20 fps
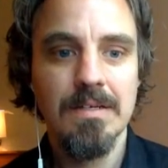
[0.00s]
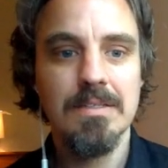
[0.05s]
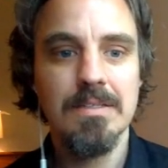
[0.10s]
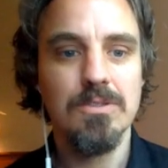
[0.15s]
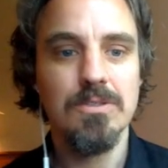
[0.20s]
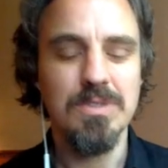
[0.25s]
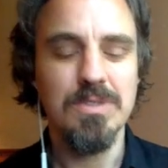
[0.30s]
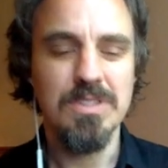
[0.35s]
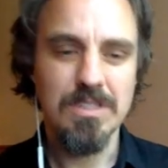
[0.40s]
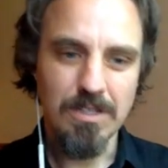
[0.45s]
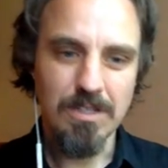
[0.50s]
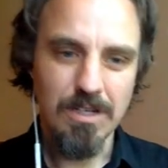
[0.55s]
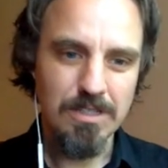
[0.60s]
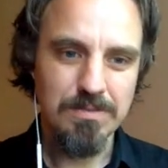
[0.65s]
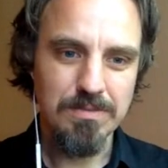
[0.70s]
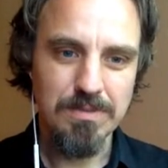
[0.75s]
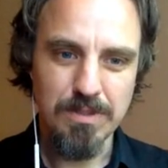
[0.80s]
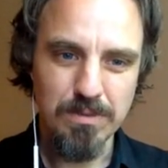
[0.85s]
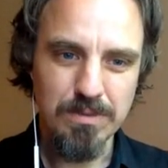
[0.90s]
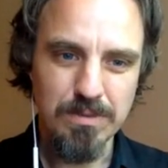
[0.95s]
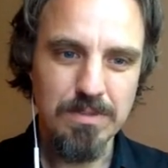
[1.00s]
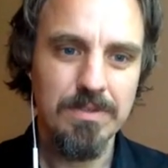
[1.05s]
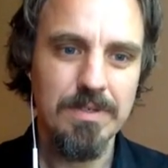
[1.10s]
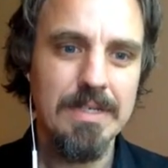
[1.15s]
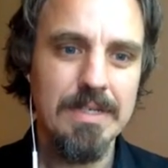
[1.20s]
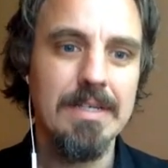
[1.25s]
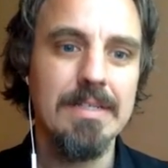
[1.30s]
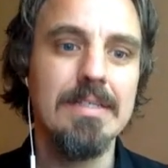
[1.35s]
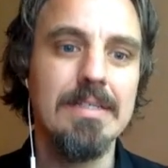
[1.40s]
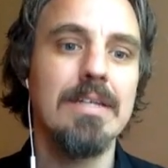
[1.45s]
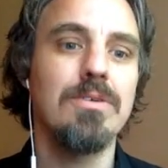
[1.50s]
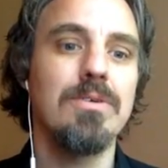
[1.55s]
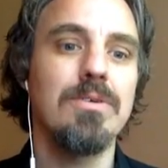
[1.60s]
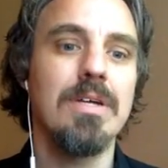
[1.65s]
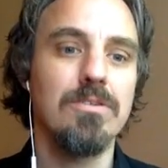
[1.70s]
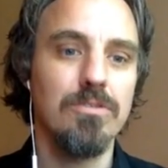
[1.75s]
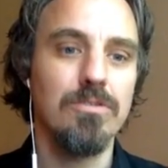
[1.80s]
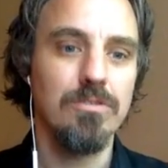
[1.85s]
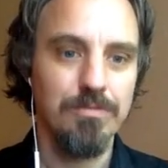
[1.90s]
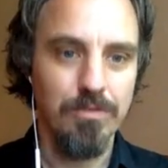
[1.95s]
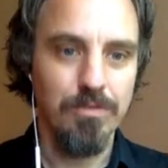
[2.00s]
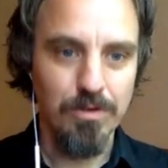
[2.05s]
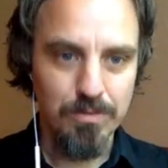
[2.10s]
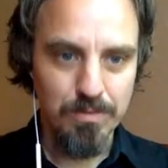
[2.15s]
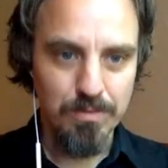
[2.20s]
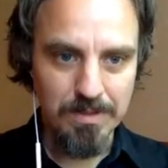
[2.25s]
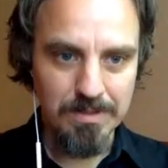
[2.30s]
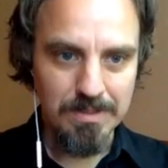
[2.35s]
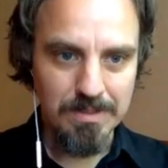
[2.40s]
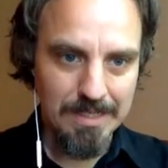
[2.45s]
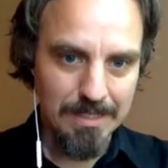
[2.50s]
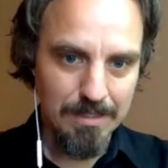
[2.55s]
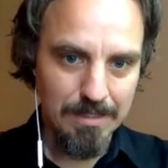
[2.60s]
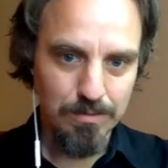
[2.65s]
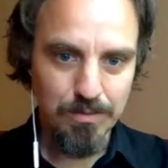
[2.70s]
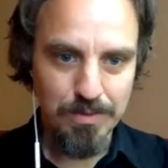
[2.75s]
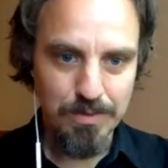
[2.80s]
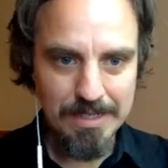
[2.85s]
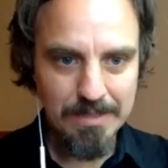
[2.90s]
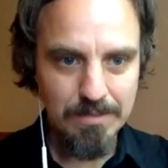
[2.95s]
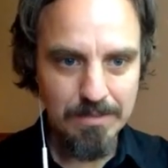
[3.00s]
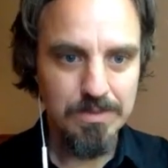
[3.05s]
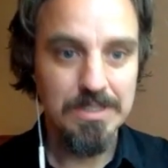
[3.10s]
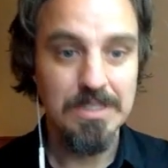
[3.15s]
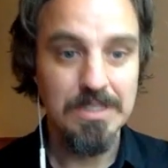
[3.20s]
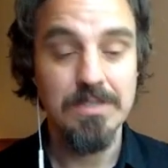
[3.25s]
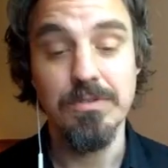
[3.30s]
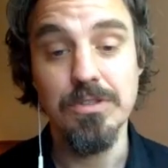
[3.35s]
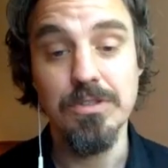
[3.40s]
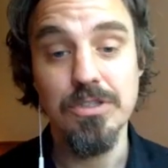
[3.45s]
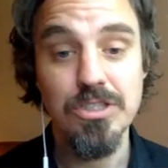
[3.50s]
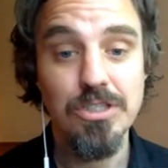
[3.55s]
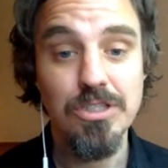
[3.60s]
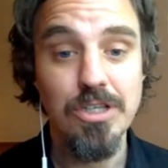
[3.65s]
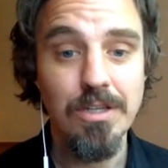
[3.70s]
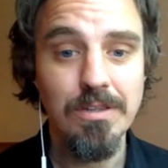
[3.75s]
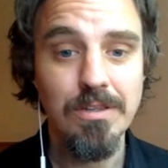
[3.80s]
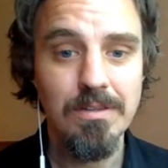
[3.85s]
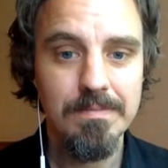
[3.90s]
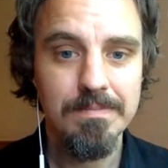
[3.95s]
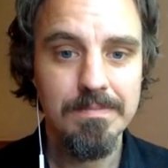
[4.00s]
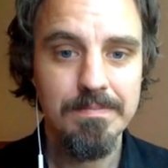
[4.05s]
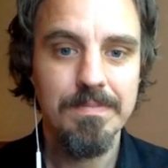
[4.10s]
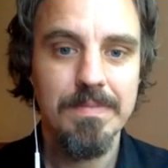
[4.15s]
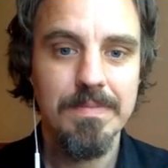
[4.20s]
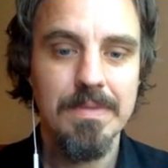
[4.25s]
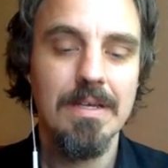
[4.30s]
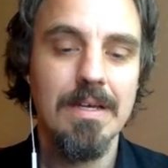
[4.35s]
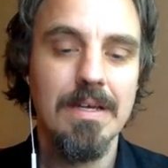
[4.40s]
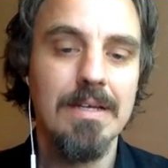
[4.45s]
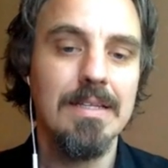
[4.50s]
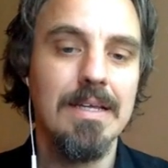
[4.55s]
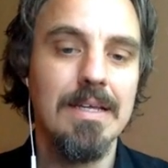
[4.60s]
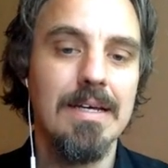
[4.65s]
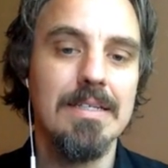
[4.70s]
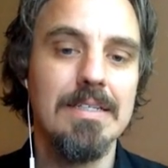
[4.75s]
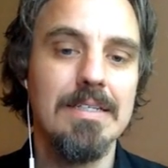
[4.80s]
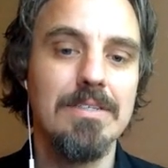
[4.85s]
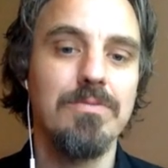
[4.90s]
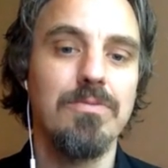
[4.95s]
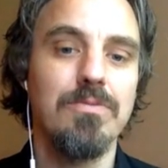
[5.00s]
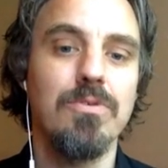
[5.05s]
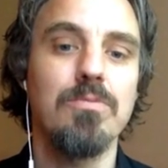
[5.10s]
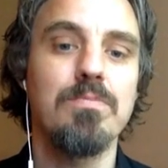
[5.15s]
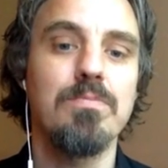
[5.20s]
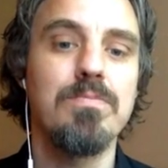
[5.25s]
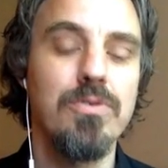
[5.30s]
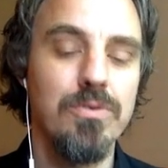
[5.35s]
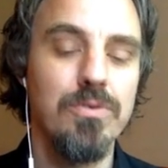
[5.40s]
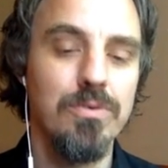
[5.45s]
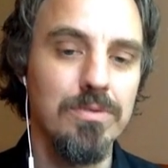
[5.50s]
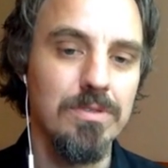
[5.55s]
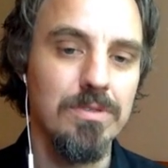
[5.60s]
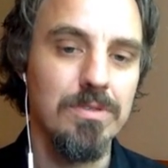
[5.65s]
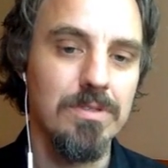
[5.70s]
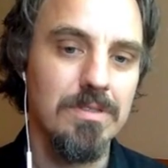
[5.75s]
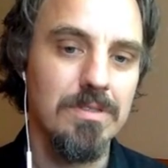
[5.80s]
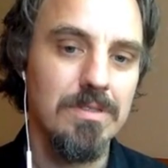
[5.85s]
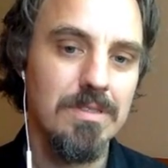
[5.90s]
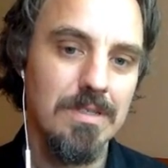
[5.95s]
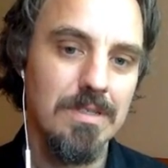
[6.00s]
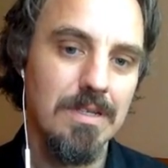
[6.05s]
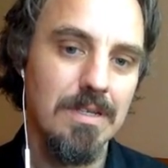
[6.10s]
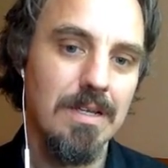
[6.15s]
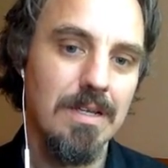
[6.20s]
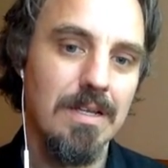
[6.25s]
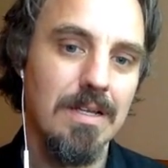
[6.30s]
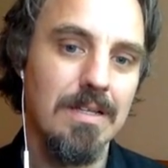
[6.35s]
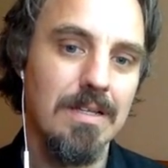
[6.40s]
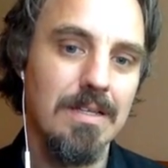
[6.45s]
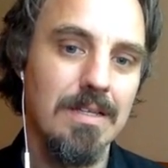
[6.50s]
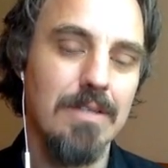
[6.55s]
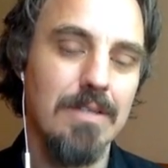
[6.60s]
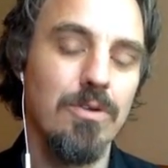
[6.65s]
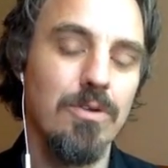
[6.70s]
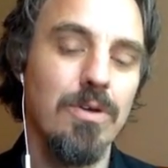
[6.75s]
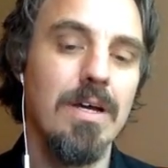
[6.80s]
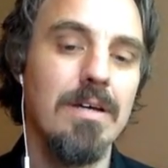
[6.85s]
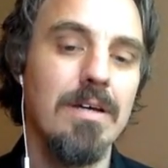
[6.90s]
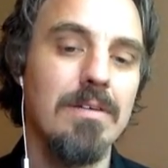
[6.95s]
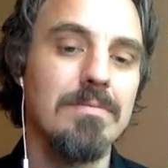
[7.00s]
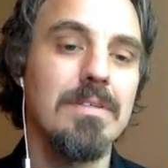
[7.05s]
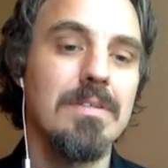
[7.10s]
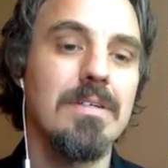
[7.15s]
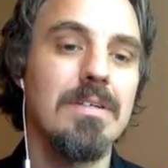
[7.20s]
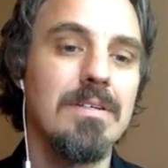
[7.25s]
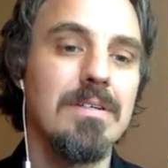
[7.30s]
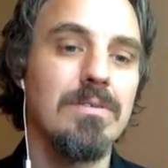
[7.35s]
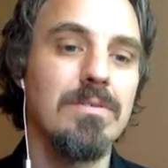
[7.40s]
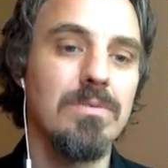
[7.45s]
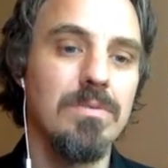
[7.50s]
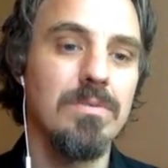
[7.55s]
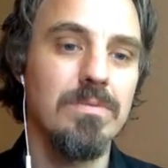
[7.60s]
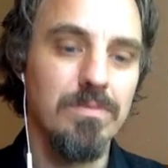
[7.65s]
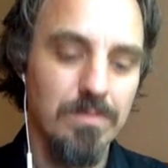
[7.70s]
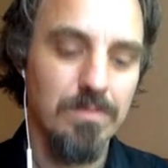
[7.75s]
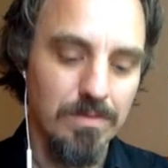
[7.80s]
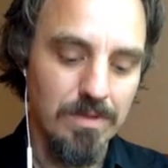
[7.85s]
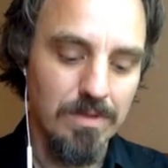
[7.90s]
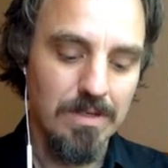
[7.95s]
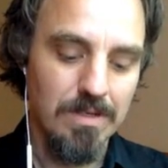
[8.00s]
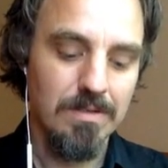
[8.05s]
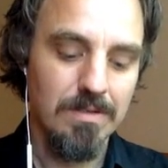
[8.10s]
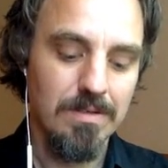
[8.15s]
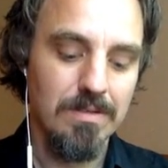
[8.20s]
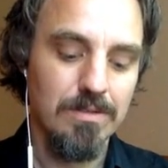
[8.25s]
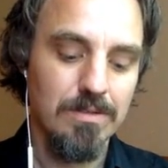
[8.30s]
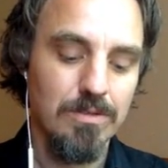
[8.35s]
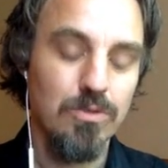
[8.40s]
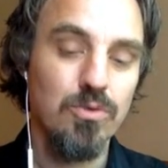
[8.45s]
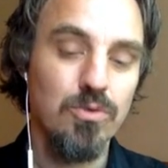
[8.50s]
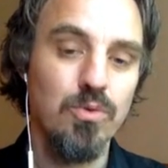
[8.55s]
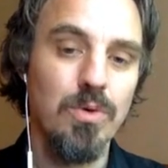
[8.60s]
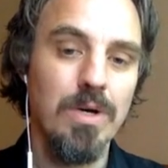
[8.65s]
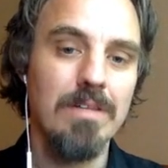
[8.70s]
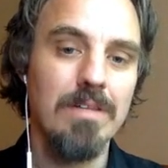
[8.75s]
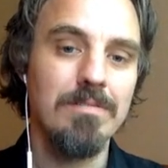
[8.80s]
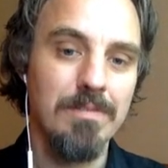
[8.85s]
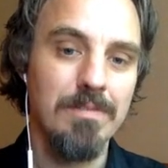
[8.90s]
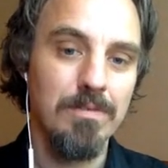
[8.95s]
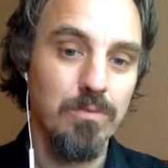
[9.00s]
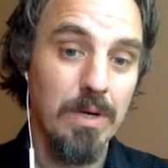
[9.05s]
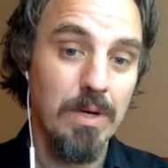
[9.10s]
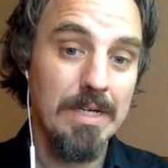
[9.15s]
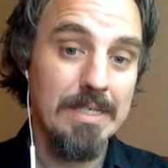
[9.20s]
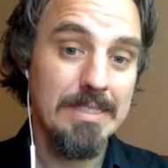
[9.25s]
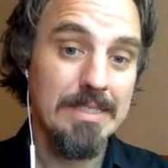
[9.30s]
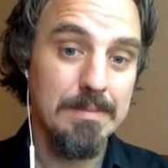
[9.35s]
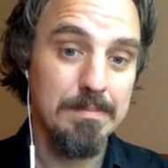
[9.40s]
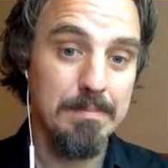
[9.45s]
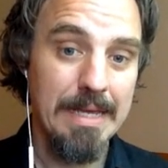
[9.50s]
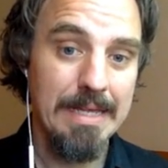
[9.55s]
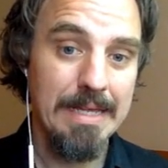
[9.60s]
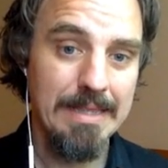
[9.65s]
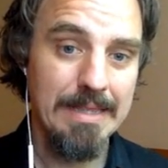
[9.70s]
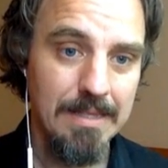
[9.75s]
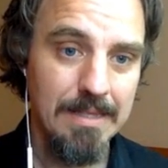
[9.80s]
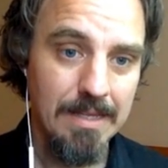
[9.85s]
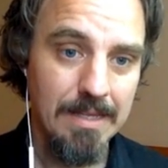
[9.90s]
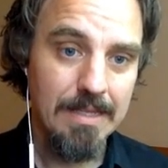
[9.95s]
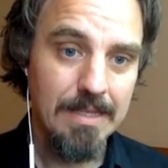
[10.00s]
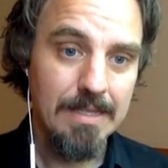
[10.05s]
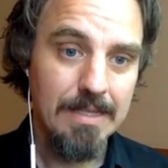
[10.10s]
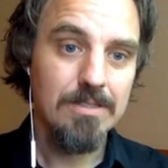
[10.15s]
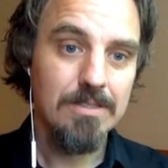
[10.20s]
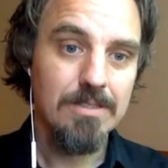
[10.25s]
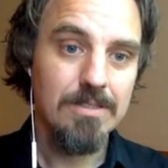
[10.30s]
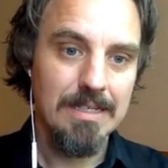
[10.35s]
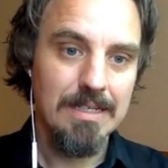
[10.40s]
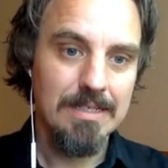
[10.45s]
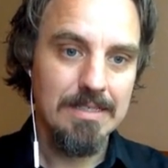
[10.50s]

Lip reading: So it starts with those 3, and then you get to the 4th one, the yellow ring, which is for the sun, and that is for prudence. And then you have 12 wise men, so that's